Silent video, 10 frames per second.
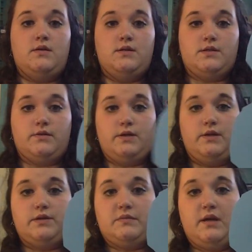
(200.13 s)
So
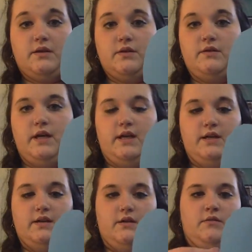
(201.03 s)
here's my little
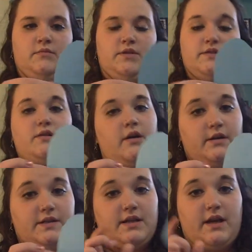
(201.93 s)
egg. It's not
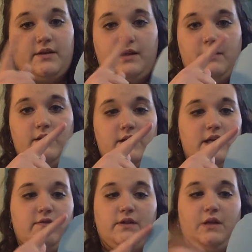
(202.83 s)
exactly
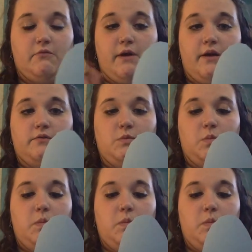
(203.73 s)
evenly round,